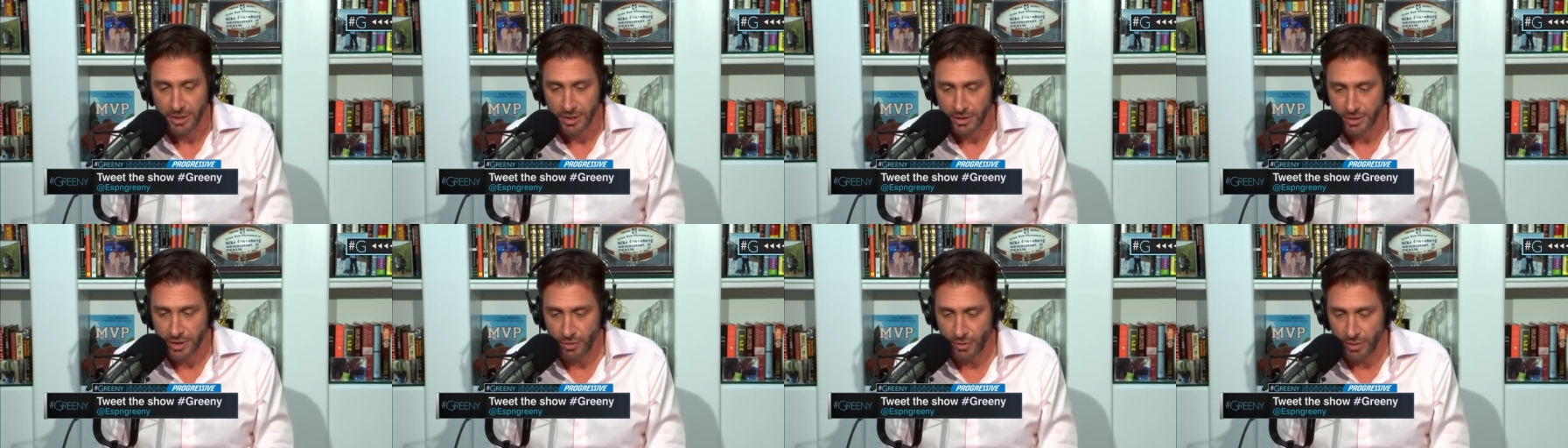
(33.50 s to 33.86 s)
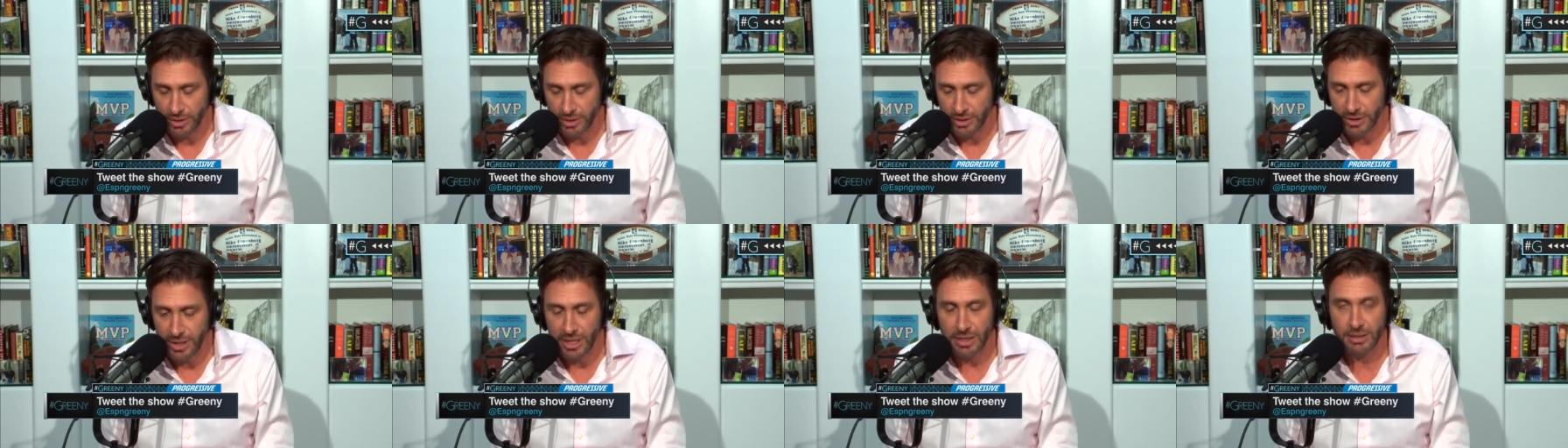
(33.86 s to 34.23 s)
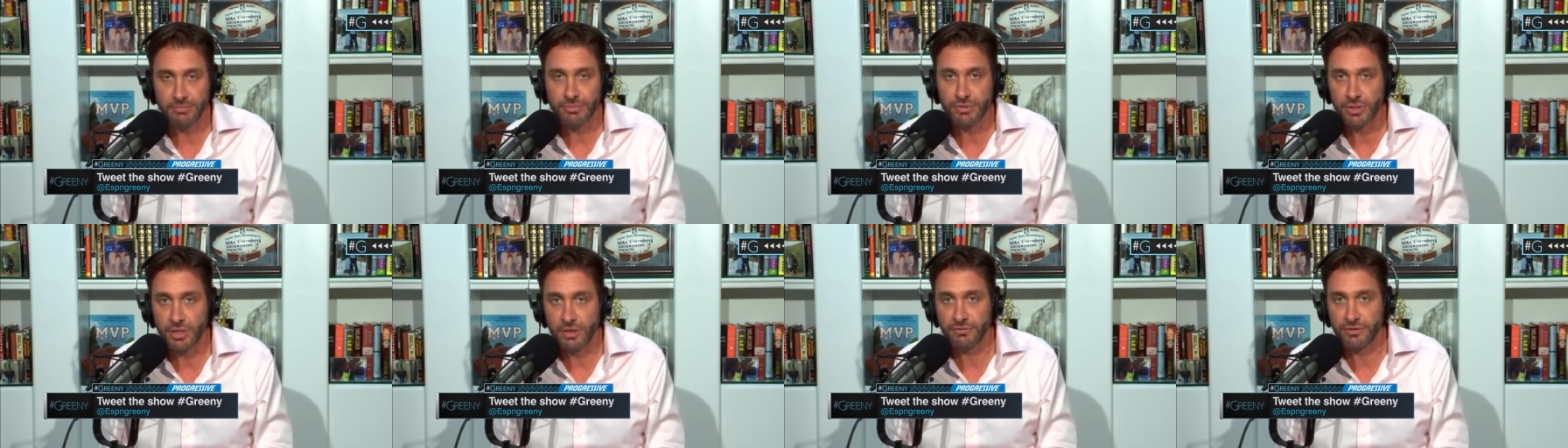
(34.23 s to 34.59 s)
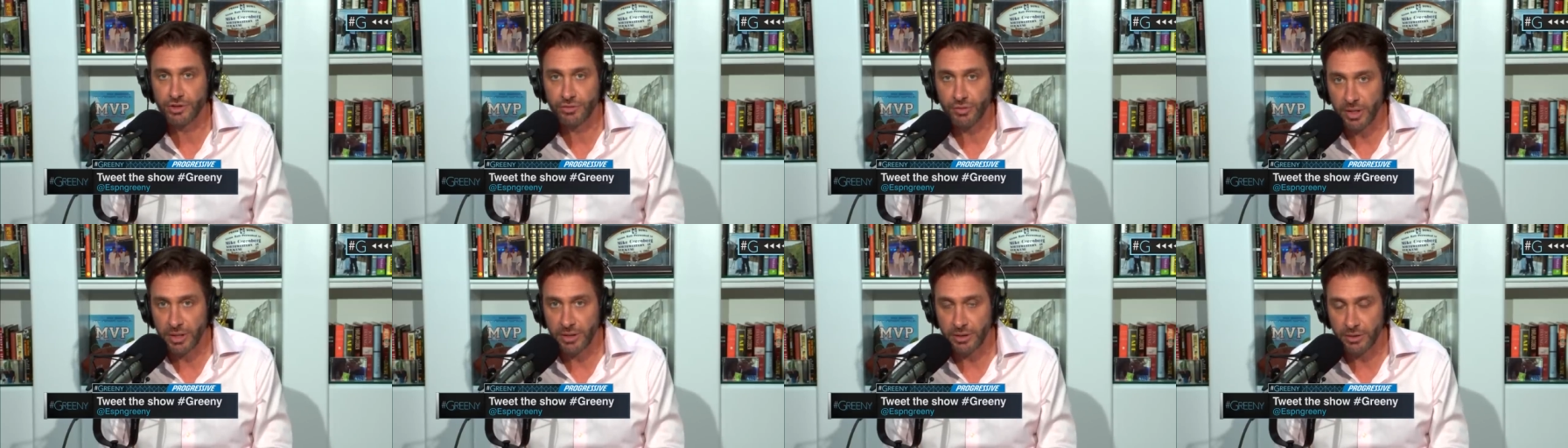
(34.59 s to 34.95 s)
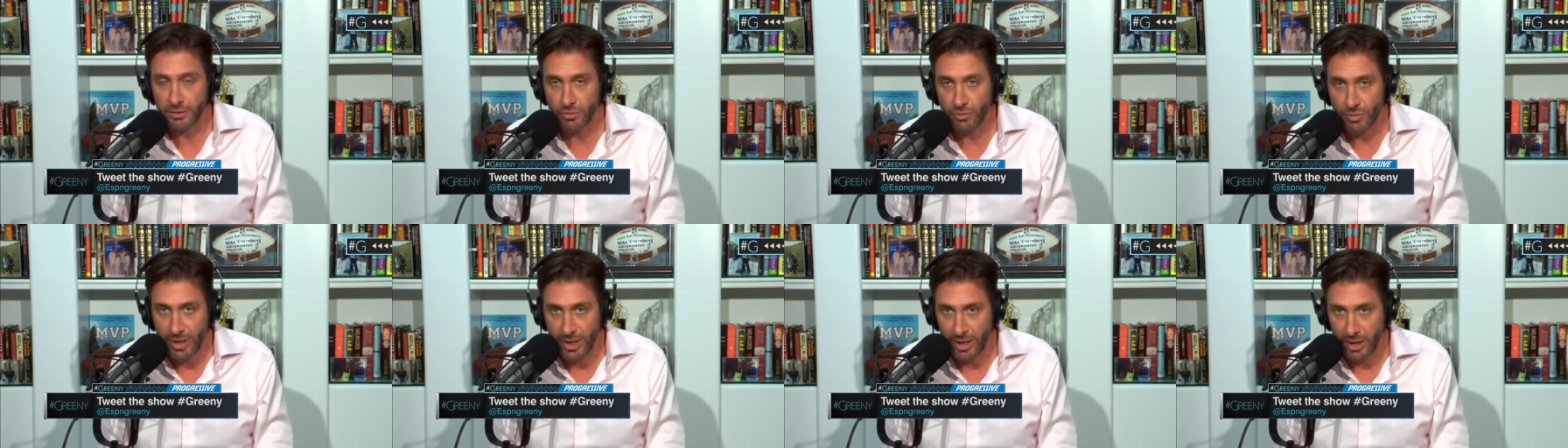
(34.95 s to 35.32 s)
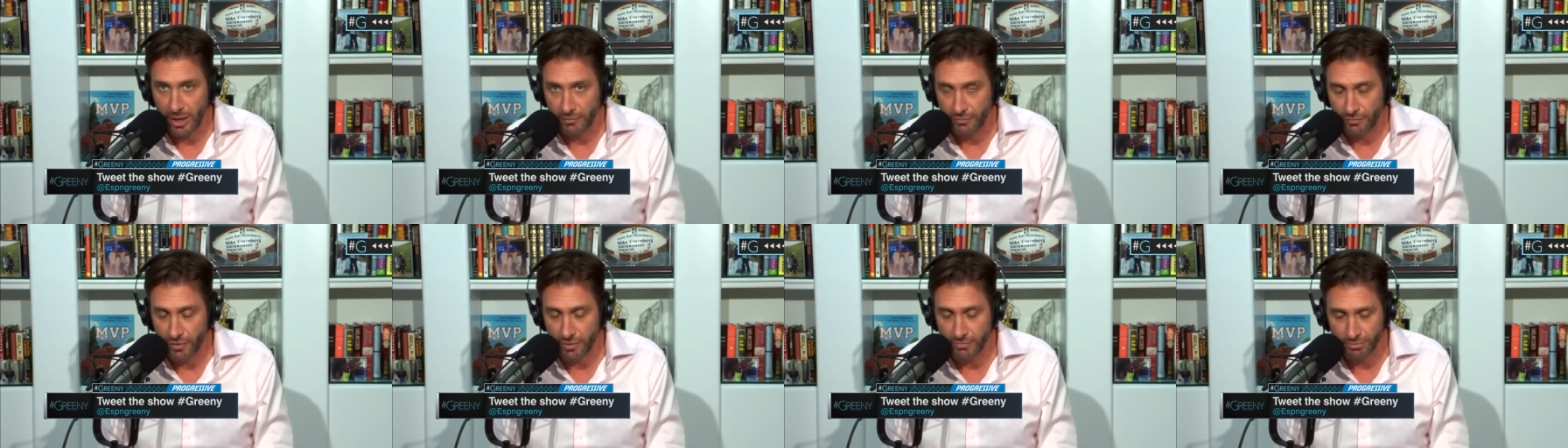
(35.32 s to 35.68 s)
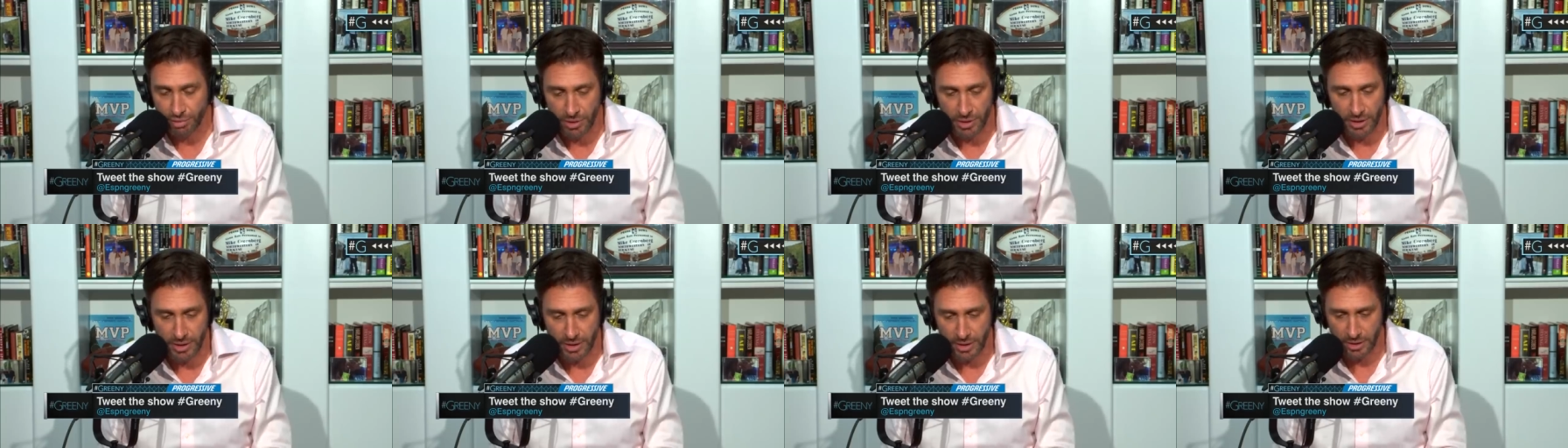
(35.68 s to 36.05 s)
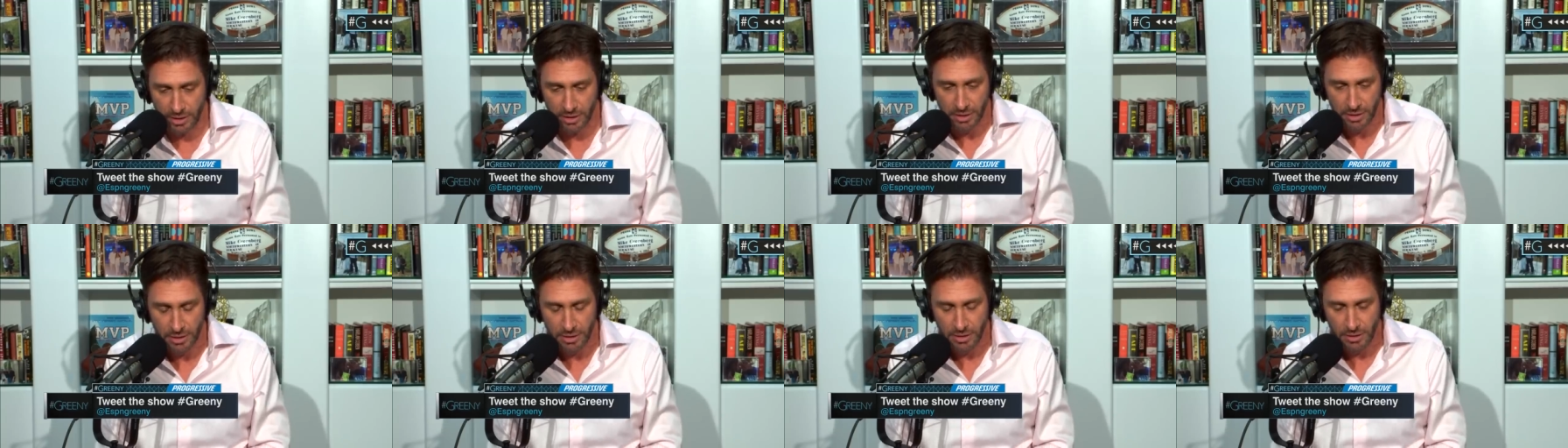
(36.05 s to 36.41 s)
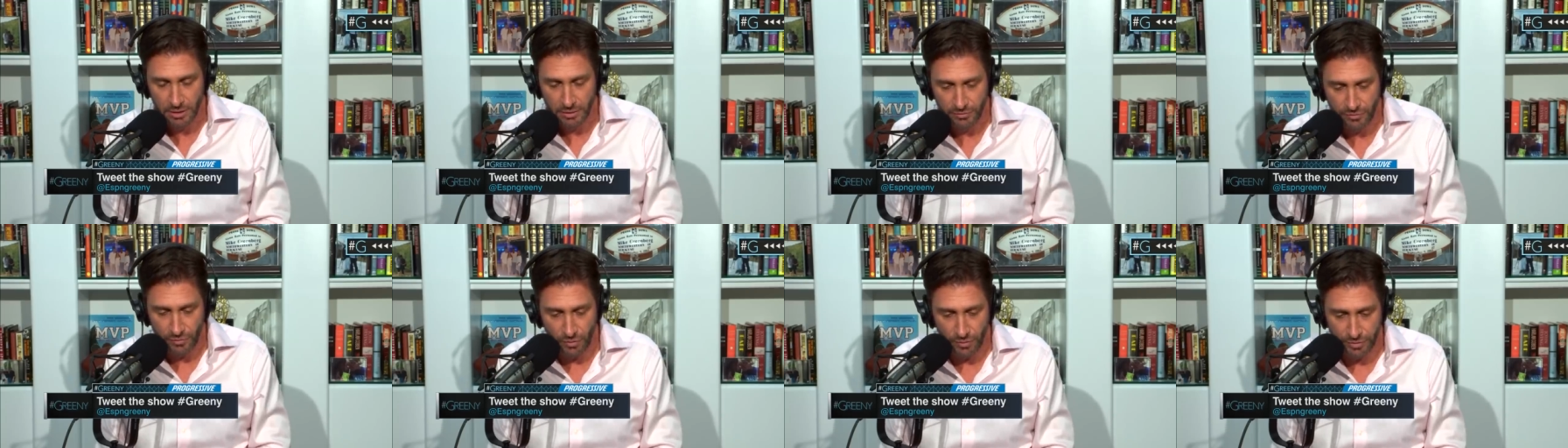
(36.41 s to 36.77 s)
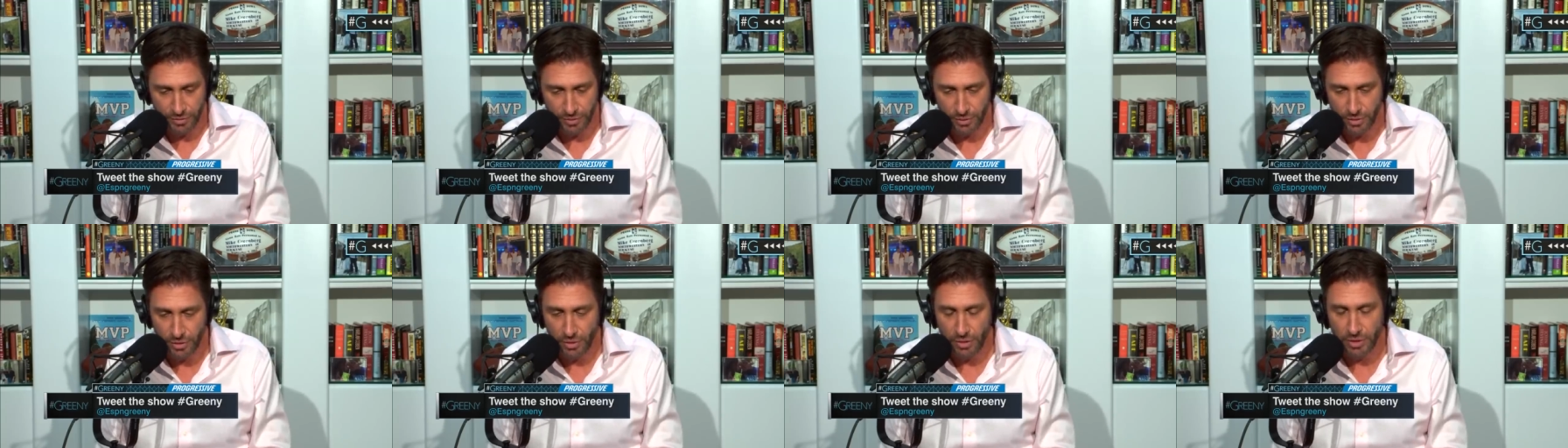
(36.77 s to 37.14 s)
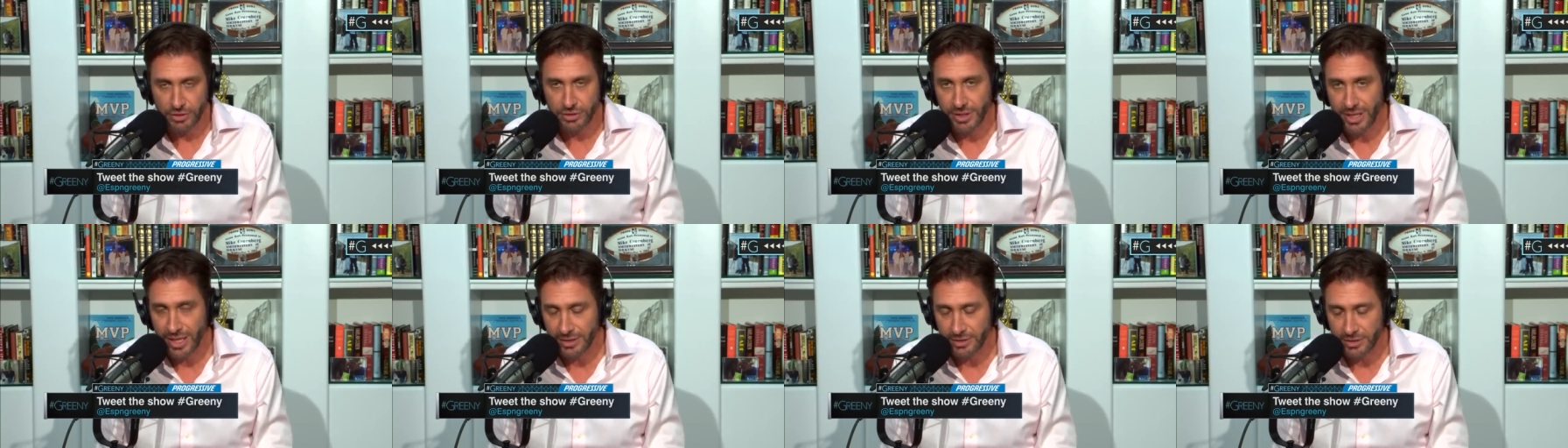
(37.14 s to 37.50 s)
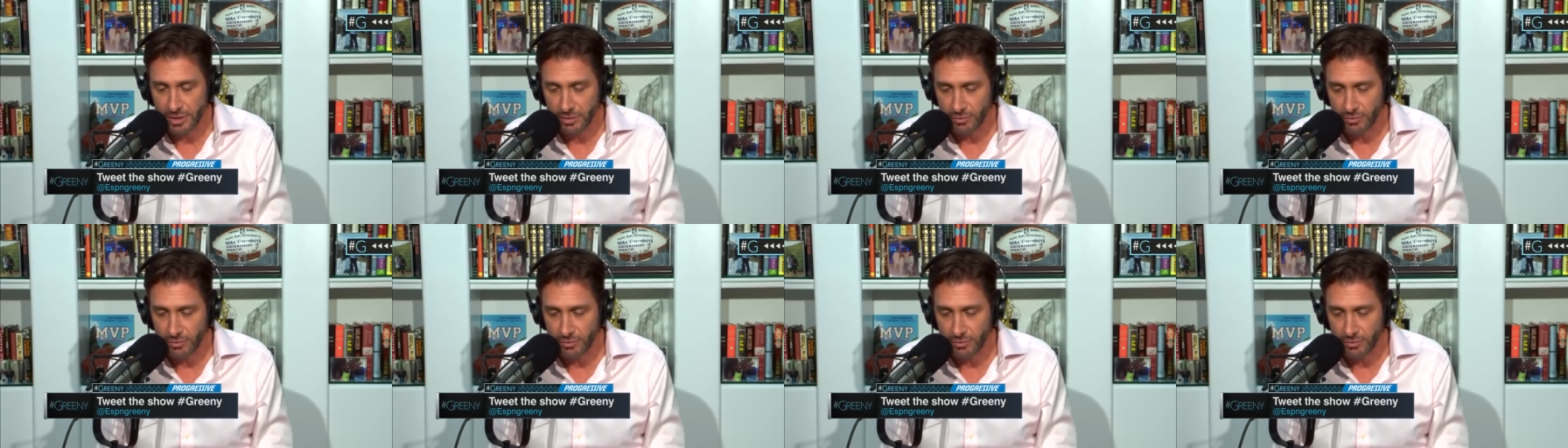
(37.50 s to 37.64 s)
so he can get himself traded away from playing for the New York Jets.